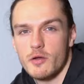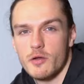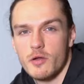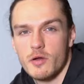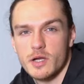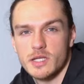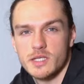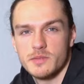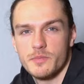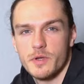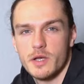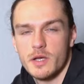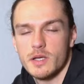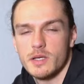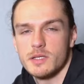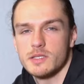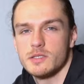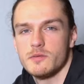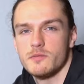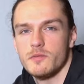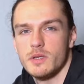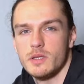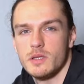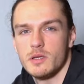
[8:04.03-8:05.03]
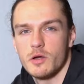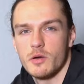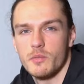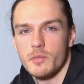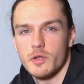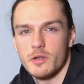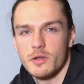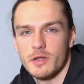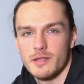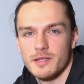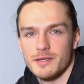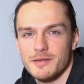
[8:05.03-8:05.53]
your experience with the
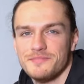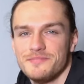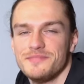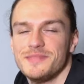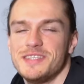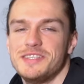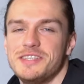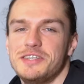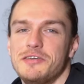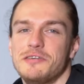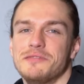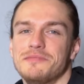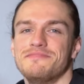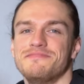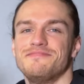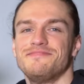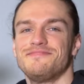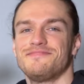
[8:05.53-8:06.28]
community. See you.